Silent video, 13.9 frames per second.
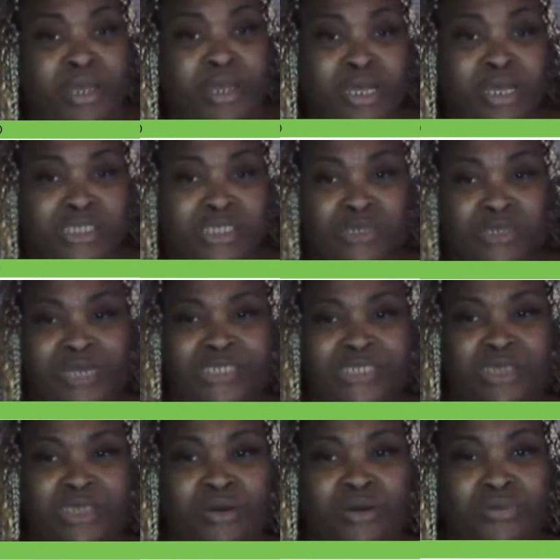So let's
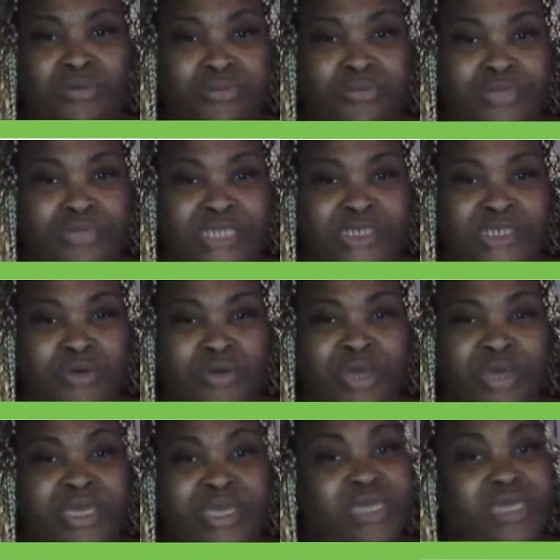go. And
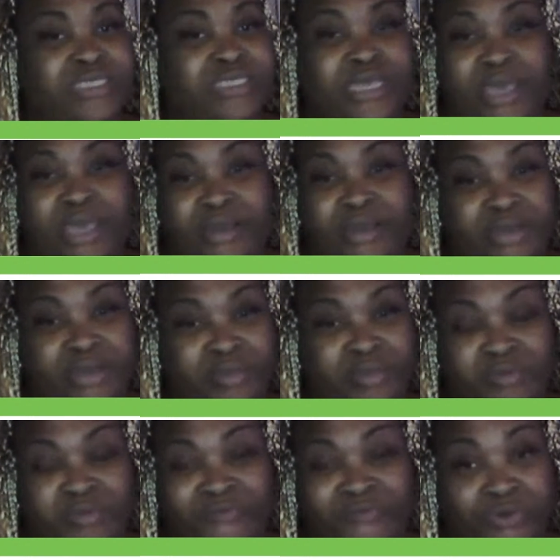Ian say, Kay, I need to be more
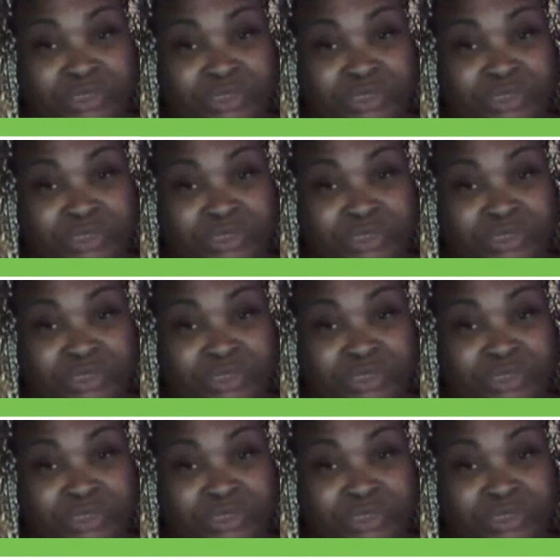focused on